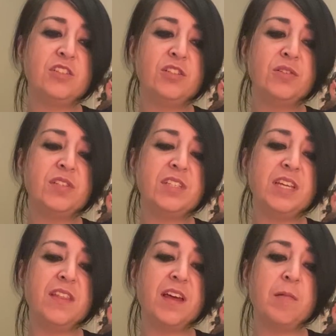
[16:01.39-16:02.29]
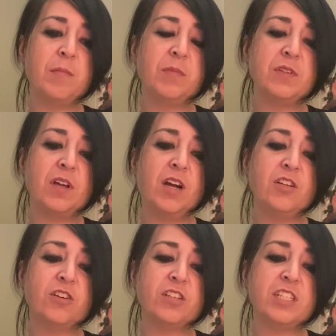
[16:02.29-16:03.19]
do see them
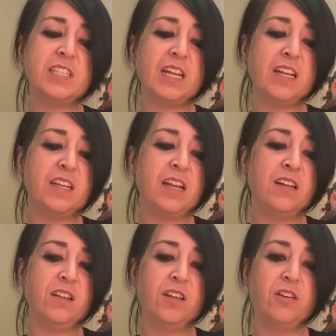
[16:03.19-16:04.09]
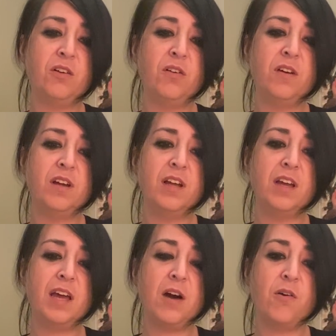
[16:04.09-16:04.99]
understanding a little
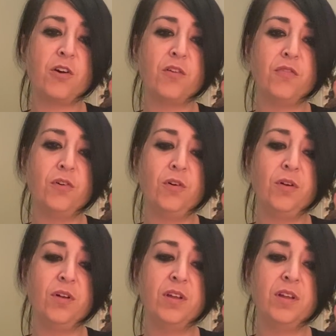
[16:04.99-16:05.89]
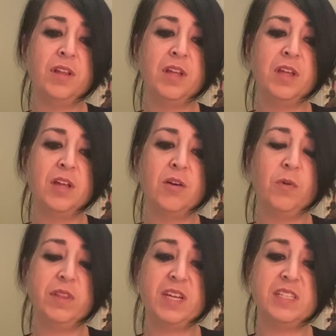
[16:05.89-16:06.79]
how hurtful
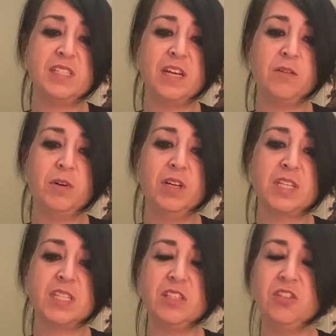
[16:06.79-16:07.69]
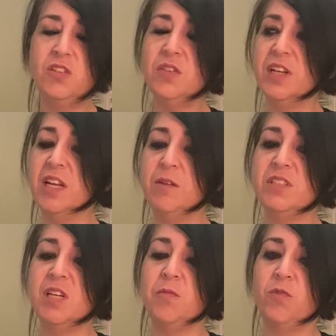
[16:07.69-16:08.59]
what they said was, because I do get it
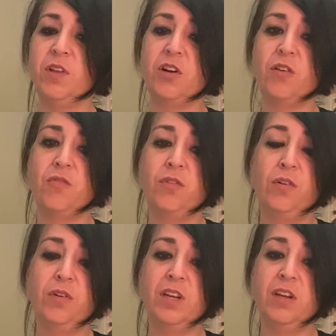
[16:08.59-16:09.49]
was something really hurtful,